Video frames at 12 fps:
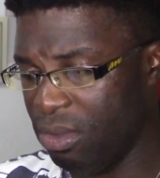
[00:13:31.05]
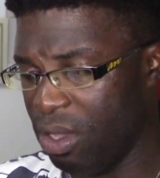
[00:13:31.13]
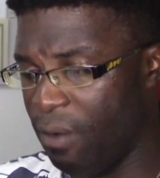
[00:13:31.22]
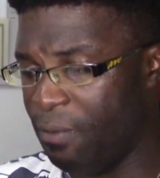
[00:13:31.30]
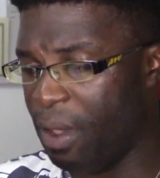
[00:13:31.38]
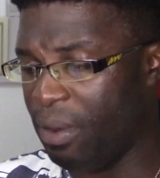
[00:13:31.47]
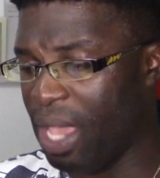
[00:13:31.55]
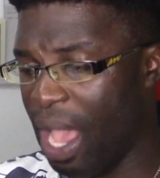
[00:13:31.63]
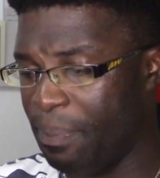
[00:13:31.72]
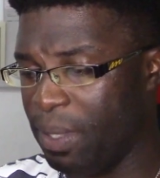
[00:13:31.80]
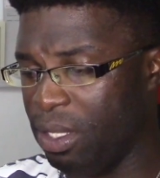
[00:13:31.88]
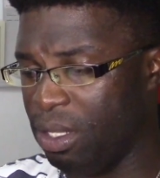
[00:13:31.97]
A very
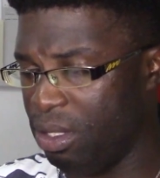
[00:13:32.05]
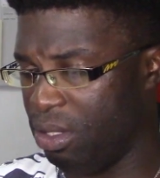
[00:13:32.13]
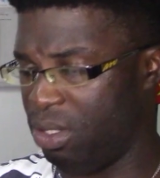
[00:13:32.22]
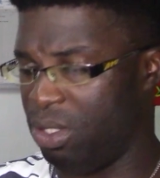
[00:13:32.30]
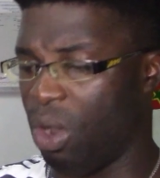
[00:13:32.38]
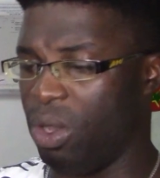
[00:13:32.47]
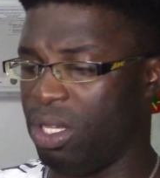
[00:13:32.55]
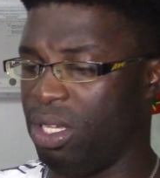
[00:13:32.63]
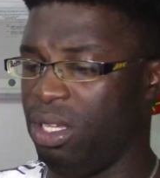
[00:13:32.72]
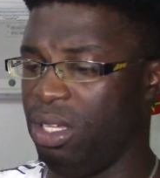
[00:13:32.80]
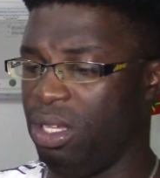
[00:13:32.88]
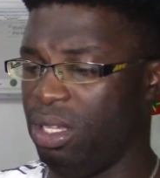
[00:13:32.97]
happy
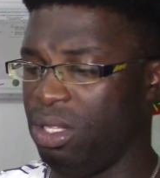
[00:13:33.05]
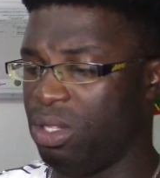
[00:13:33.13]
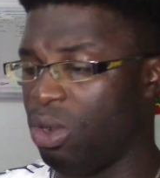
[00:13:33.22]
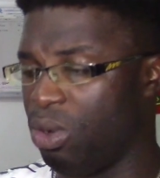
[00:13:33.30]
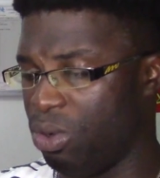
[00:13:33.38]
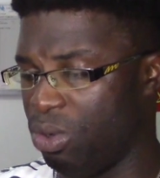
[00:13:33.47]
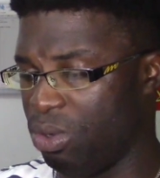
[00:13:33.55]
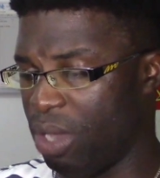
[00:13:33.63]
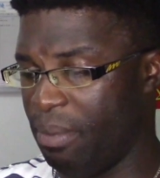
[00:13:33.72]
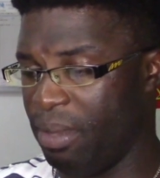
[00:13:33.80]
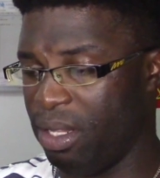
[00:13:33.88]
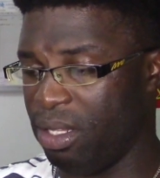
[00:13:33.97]
doggo,
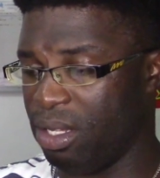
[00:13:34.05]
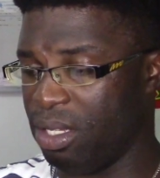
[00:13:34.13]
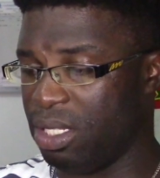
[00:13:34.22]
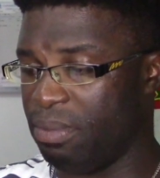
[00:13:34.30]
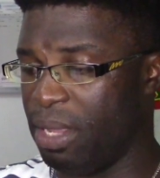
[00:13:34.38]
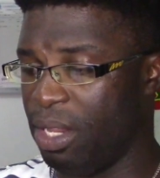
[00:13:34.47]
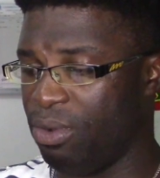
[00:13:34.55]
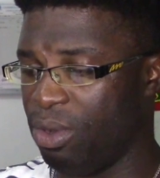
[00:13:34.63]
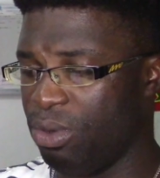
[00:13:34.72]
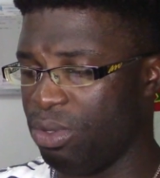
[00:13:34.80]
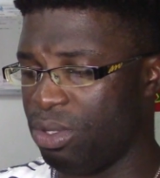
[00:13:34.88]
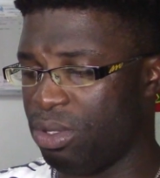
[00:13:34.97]
does many
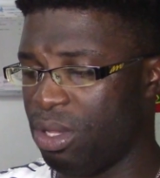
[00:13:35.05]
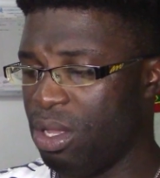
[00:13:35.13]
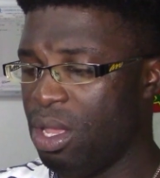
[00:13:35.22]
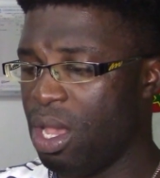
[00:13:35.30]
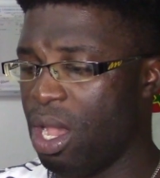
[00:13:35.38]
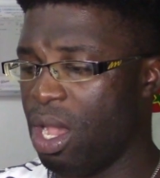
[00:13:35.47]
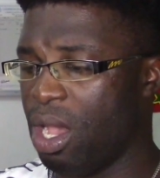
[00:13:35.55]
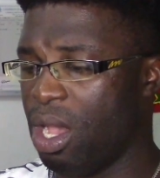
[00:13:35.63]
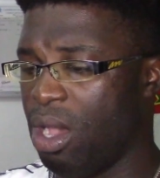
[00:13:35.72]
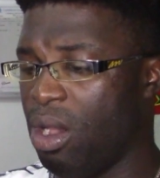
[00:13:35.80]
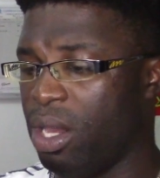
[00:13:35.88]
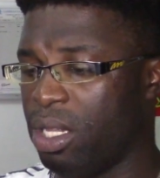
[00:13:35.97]
roles.
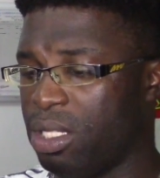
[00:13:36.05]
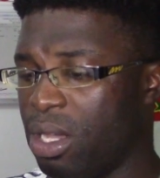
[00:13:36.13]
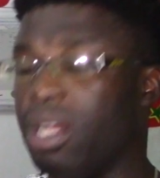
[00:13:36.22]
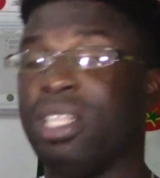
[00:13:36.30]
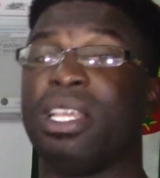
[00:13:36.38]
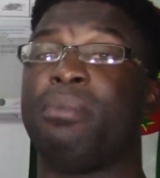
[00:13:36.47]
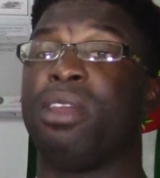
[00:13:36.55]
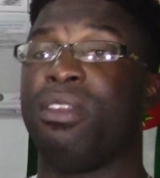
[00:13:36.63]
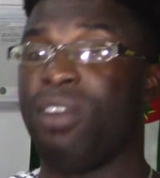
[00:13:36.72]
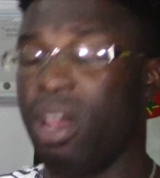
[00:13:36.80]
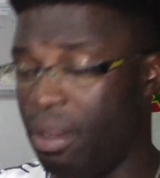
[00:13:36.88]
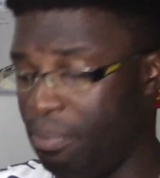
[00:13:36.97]
Hornet. I'm gonna
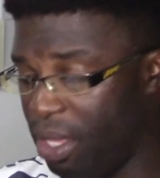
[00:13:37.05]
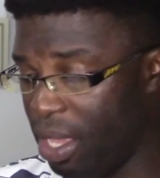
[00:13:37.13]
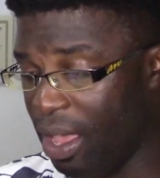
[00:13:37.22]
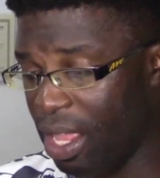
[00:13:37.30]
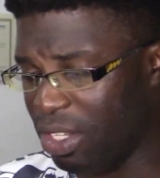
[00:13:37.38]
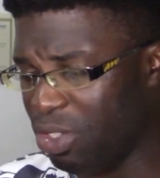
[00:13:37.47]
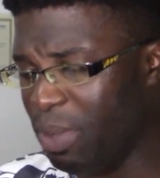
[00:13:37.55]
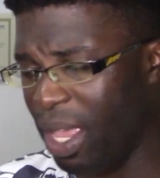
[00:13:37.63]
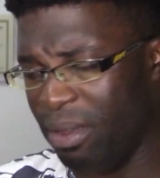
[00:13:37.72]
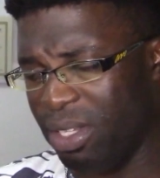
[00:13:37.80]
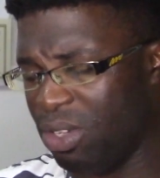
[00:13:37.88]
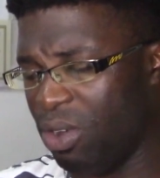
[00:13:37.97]
hornet bee. To me,
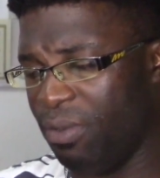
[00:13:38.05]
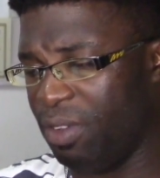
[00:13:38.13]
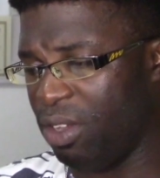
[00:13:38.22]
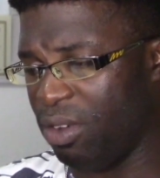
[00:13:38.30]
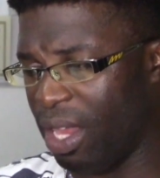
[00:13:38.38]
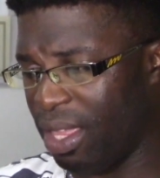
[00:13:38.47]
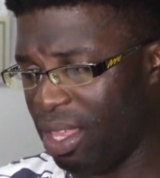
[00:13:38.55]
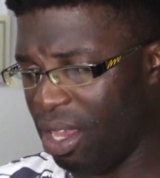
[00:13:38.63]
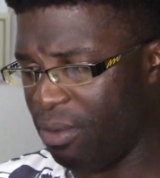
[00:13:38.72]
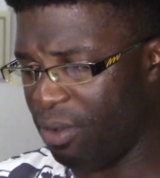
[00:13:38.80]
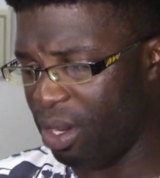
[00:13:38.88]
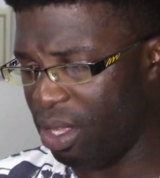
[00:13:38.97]
I saw a video like that
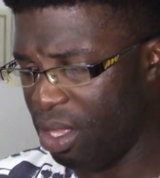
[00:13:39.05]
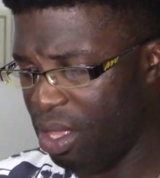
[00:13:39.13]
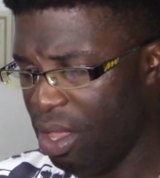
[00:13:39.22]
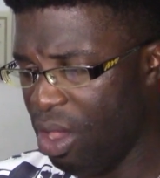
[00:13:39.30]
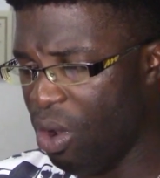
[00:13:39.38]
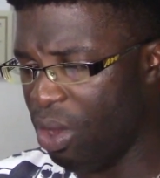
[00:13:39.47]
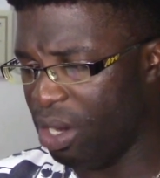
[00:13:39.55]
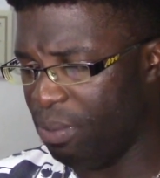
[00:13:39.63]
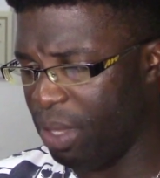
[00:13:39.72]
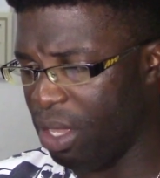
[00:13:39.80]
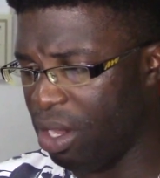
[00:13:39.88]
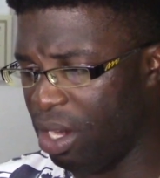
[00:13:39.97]
already. Hornet
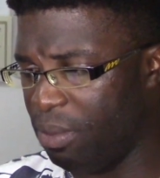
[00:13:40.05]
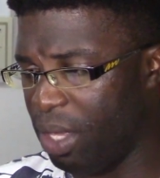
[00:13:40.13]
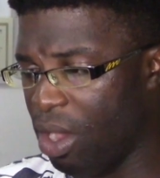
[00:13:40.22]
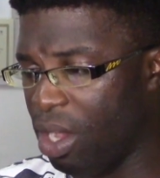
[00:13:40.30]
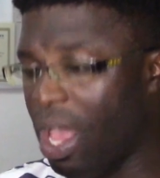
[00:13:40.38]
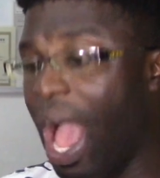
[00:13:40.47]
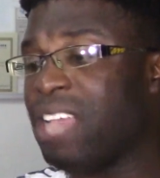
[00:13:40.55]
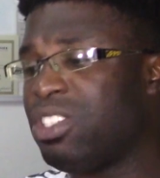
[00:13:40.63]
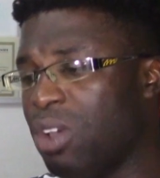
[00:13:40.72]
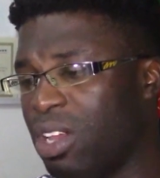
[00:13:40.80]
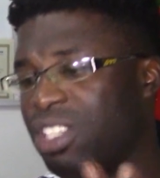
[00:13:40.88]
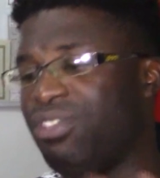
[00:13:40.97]
bee. I
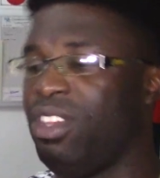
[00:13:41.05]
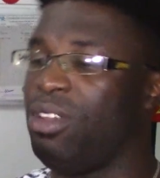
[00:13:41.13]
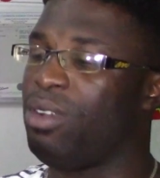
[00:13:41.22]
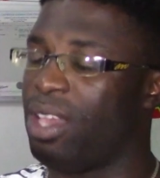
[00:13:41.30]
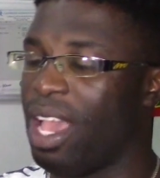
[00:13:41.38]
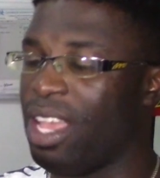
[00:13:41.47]
saw this video.